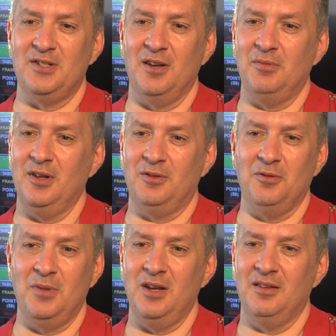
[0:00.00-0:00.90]
something
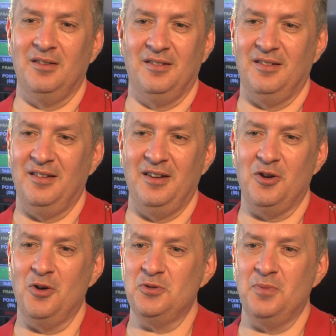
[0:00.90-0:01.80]
to me,
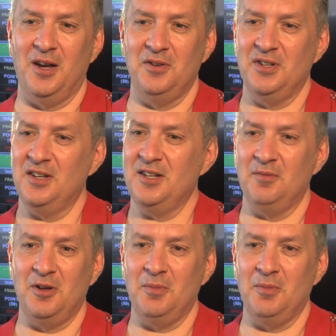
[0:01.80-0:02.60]
it goes by. You say something